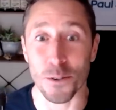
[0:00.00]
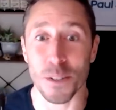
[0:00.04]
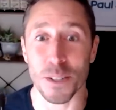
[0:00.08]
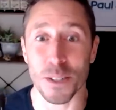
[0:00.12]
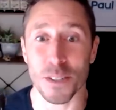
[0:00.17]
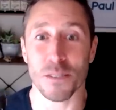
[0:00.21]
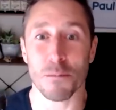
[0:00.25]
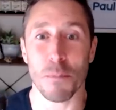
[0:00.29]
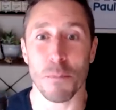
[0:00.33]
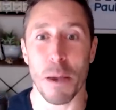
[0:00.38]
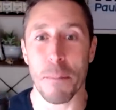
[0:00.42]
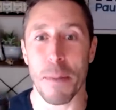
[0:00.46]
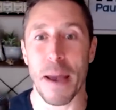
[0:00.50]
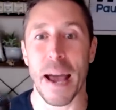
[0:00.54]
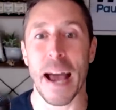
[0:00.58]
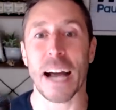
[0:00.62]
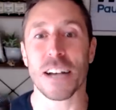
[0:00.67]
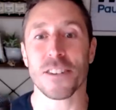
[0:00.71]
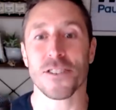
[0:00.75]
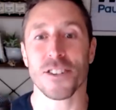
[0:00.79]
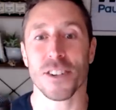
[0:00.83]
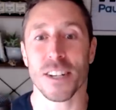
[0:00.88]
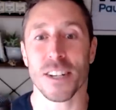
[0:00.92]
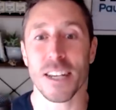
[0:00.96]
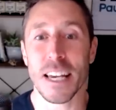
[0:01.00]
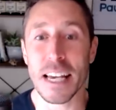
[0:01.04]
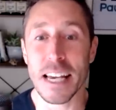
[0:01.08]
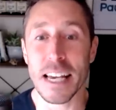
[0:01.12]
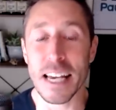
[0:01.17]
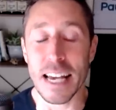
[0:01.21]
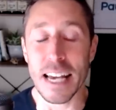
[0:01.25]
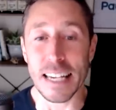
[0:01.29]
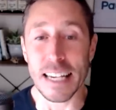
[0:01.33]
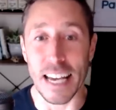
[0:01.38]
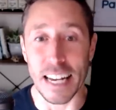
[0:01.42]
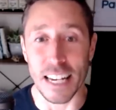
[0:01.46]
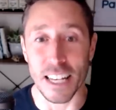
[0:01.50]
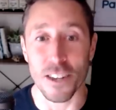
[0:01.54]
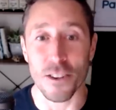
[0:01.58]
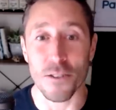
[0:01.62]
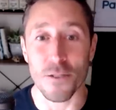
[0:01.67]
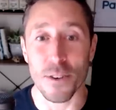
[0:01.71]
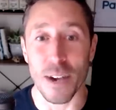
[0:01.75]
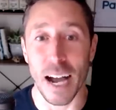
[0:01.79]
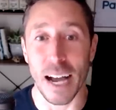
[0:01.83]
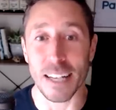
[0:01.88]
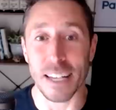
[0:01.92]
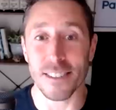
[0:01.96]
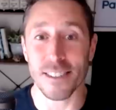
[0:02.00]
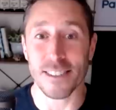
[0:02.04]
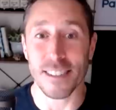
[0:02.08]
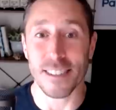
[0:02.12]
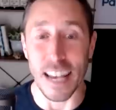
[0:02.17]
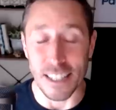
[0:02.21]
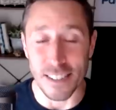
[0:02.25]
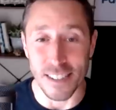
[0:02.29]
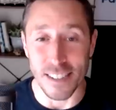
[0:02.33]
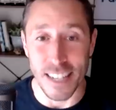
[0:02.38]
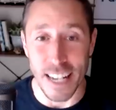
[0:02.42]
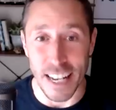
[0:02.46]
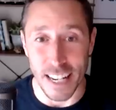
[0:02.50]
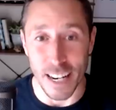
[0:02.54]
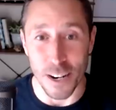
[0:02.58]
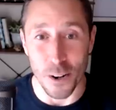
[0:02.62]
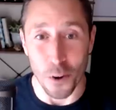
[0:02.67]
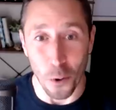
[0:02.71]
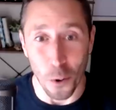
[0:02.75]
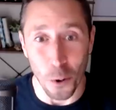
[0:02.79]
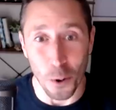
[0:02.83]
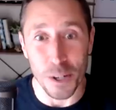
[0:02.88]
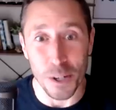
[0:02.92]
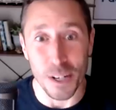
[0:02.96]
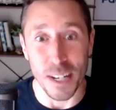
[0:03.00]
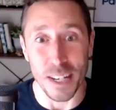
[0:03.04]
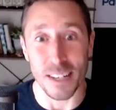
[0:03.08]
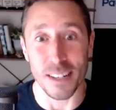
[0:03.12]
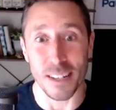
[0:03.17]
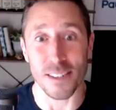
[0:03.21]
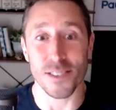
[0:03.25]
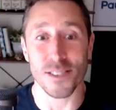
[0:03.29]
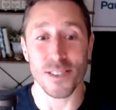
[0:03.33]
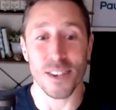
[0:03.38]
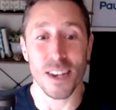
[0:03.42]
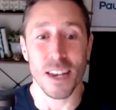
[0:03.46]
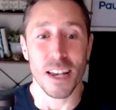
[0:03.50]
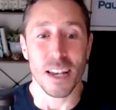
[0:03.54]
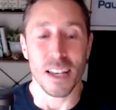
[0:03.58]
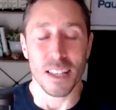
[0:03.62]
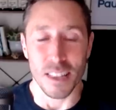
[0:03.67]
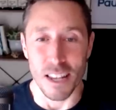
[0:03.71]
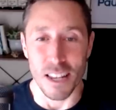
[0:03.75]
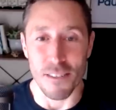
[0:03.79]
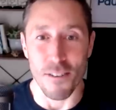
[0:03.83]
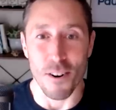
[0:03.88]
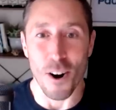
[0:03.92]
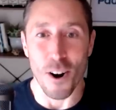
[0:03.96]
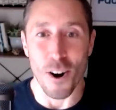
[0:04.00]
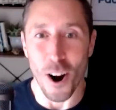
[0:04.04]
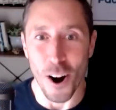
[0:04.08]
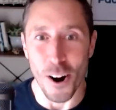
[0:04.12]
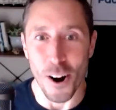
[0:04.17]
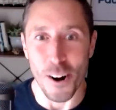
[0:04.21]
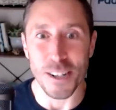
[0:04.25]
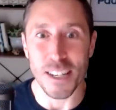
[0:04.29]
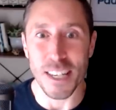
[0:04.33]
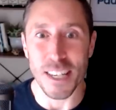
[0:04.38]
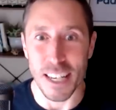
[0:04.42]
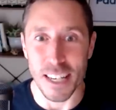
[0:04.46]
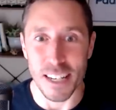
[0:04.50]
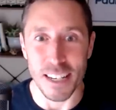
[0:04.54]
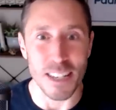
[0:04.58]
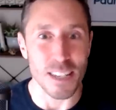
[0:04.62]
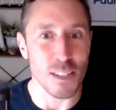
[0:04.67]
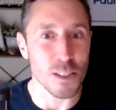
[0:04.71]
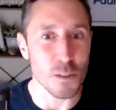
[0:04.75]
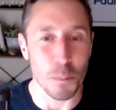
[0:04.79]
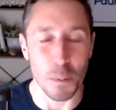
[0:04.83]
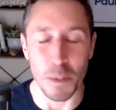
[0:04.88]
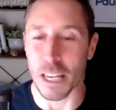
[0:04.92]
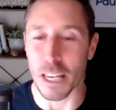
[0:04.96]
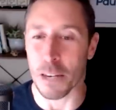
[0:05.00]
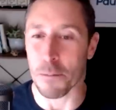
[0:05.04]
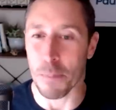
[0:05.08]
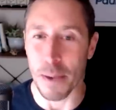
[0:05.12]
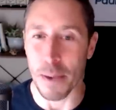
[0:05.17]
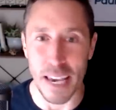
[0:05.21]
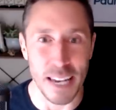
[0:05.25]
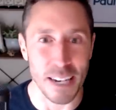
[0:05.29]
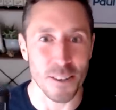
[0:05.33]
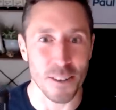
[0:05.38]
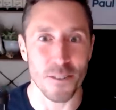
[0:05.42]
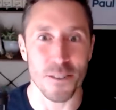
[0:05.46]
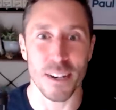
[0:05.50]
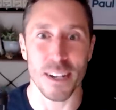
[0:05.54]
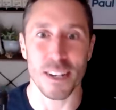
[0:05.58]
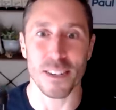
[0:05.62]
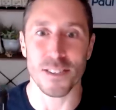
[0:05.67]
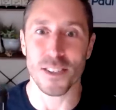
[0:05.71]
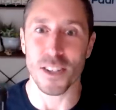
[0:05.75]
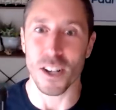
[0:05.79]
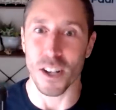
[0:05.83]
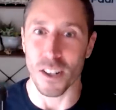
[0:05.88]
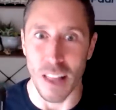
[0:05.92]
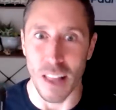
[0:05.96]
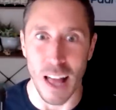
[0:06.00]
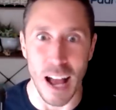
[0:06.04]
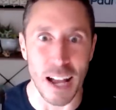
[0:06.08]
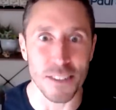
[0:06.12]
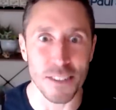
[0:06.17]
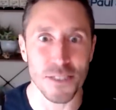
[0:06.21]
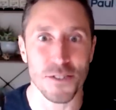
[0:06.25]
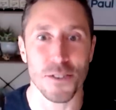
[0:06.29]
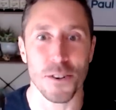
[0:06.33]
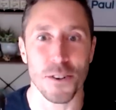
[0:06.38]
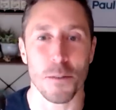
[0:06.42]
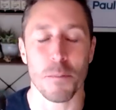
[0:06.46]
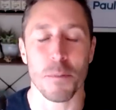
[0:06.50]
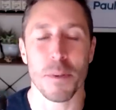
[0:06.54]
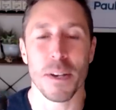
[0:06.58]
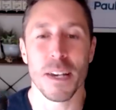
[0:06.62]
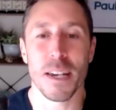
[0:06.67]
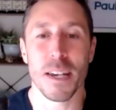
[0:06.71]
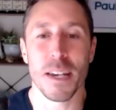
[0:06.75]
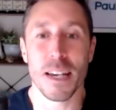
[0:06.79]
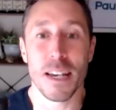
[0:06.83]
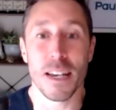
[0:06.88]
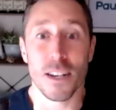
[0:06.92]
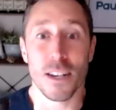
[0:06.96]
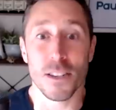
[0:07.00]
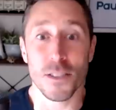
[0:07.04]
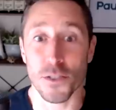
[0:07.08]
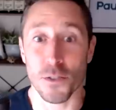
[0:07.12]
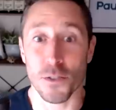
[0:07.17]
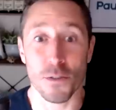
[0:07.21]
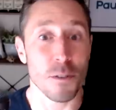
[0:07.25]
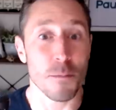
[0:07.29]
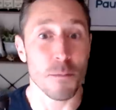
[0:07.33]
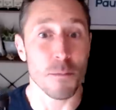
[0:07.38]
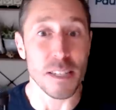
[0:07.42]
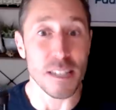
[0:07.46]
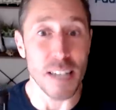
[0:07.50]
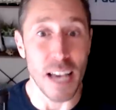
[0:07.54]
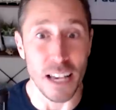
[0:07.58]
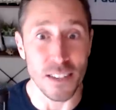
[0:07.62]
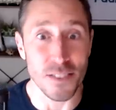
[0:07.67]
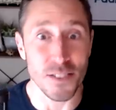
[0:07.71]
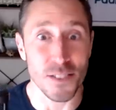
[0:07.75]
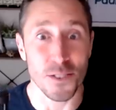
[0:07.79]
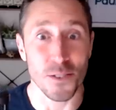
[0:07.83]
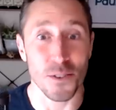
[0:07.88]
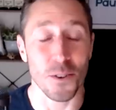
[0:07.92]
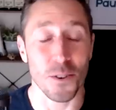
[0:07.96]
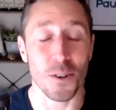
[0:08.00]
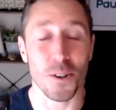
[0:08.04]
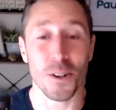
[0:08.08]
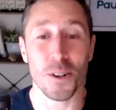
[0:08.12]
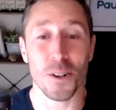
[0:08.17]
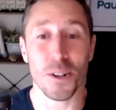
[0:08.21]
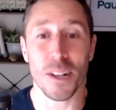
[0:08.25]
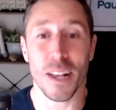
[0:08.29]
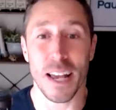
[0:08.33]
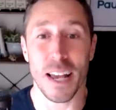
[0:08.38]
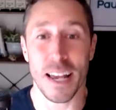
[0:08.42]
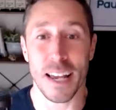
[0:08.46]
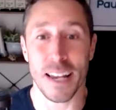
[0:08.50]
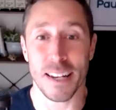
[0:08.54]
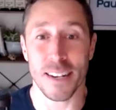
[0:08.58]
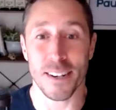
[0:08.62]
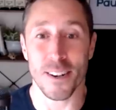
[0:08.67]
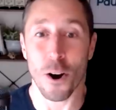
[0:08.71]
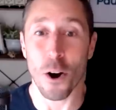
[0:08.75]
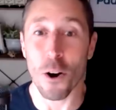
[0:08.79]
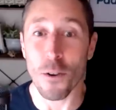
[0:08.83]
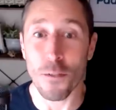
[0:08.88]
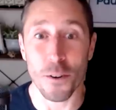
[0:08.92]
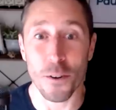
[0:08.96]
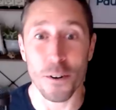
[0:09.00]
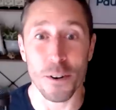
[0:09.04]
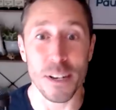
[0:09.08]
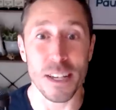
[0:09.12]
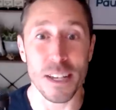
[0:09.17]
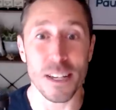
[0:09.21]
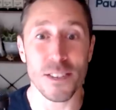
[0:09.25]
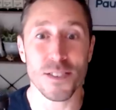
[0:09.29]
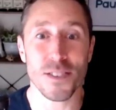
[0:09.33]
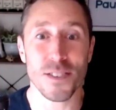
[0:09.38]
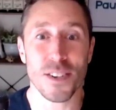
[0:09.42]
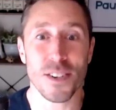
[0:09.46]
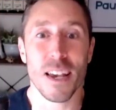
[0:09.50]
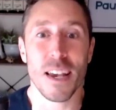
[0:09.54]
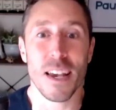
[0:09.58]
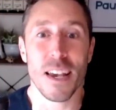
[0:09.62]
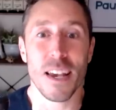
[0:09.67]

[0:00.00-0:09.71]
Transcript: This is my passion, getting you guys desiccated organs, liver, heart, kidney, spleen, pancreas, colostrum, soon to be testicle and ovaries,